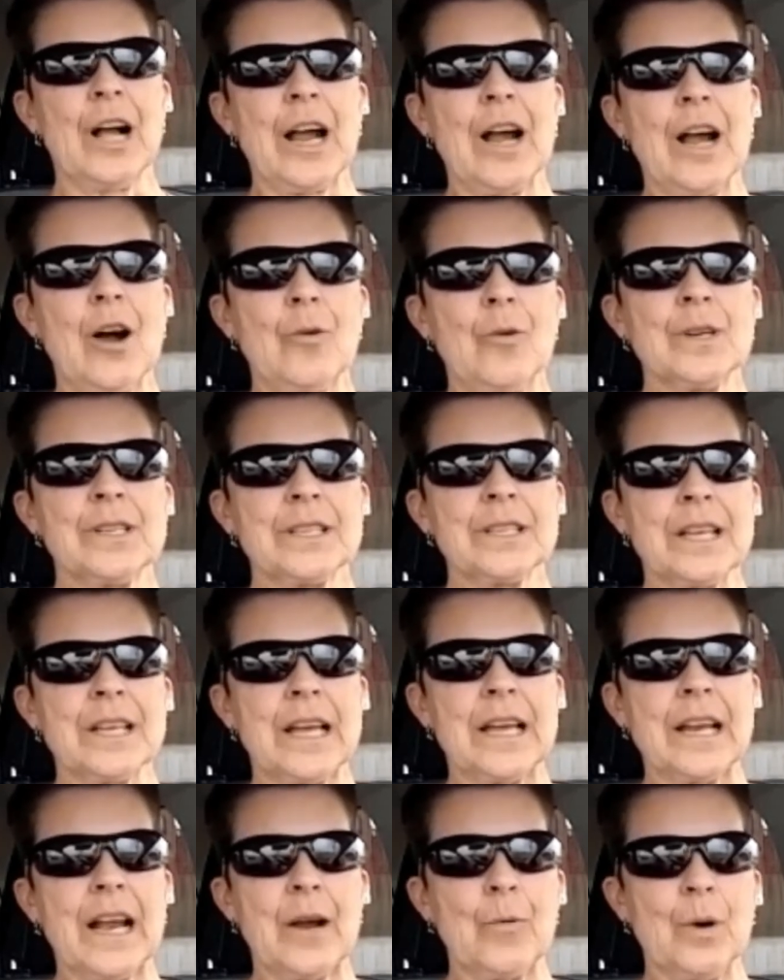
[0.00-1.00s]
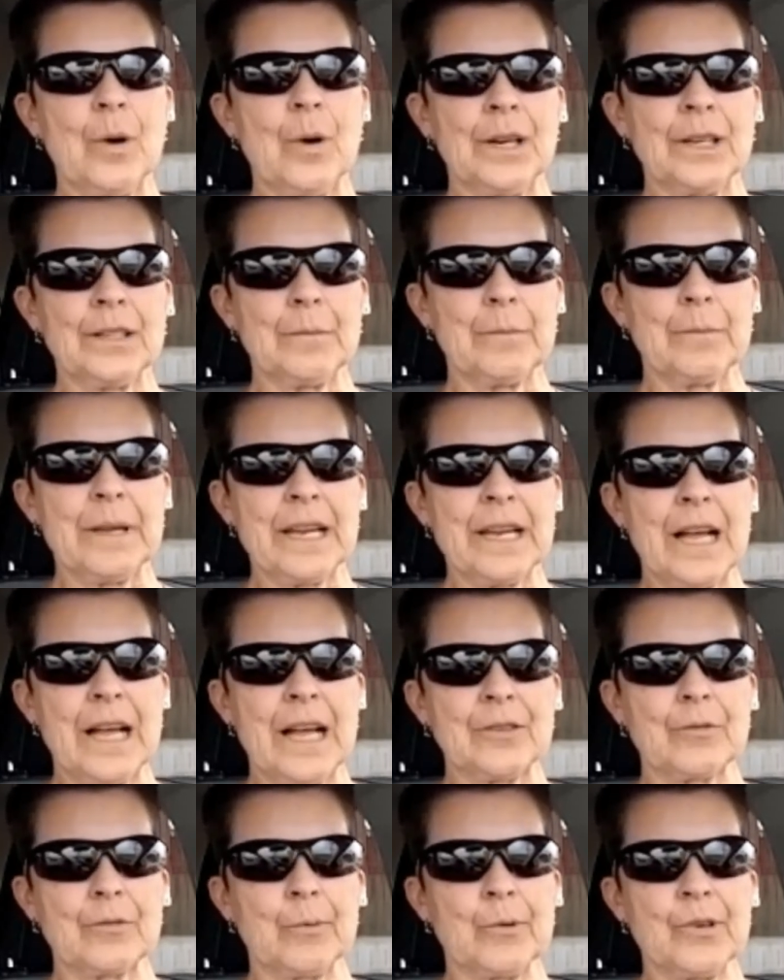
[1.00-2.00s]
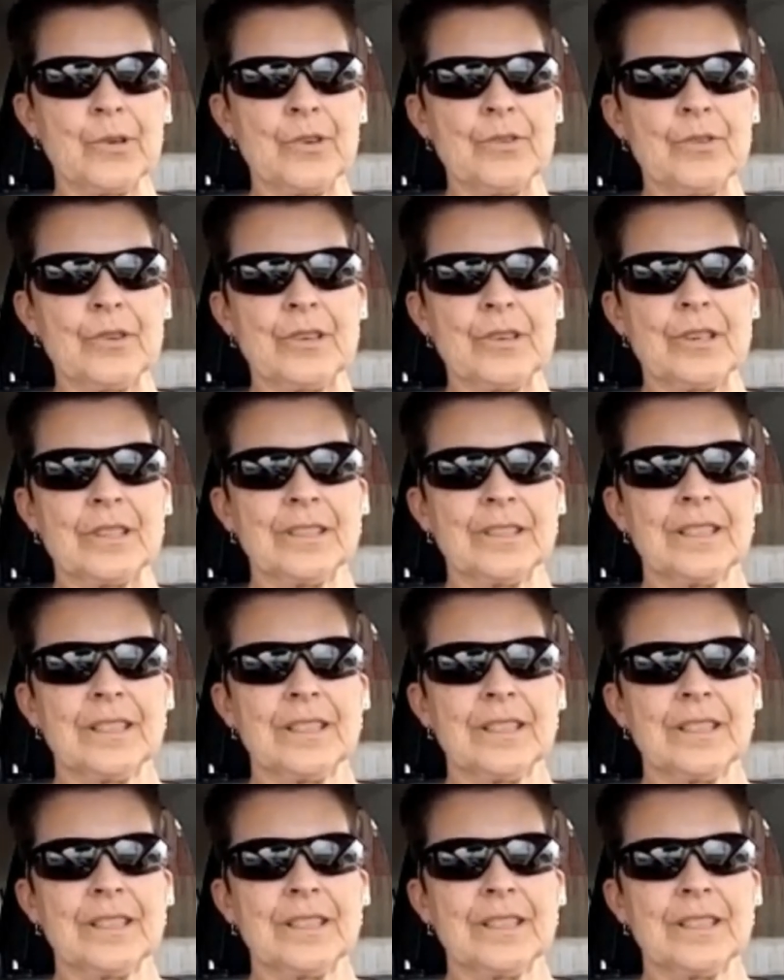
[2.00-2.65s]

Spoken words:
I always said I wanted to be an entrepreneur.